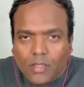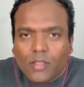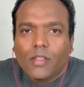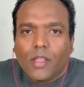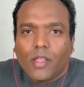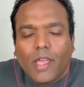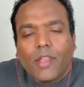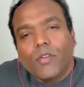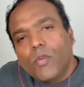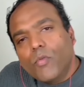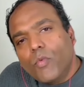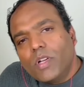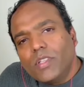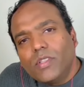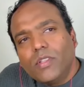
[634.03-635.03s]
And
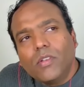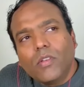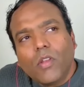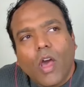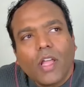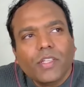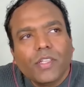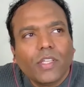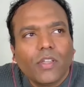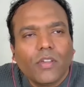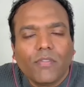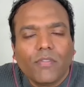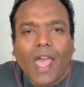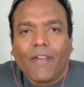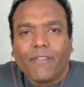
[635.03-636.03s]
what's the logic of
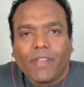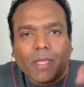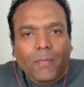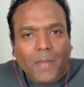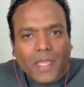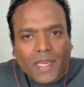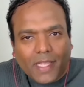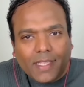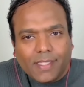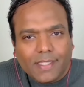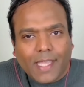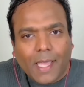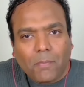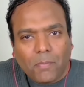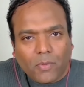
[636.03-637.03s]
having many
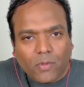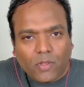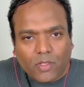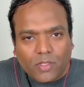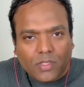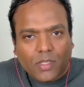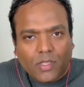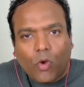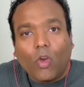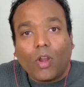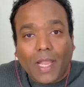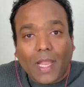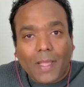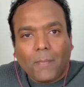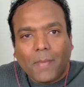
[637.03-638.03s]
samples or
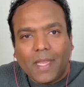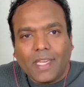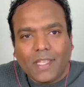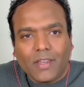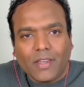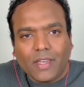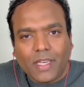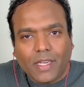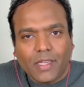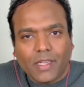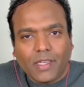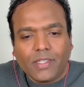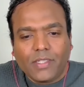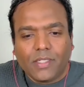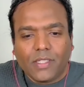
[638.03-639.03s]
like many
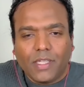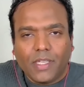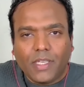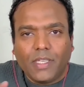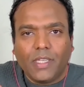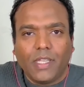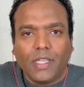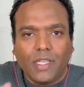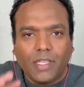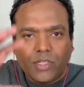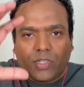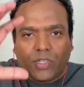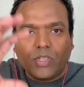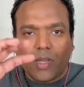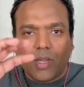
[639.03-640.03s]
reads in
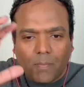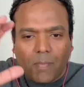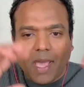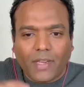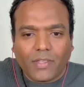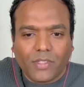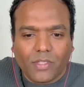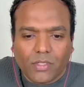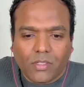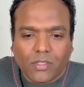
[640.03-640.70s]
each comparison?